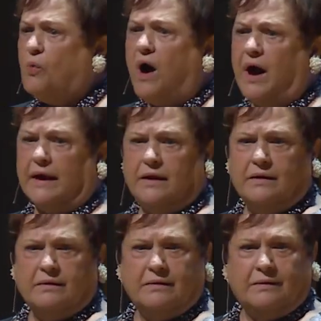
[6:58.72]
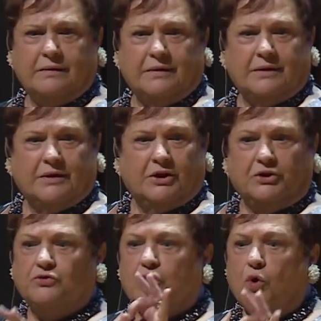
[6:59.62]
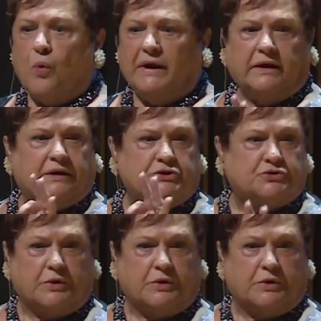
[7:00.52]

know why. You know what it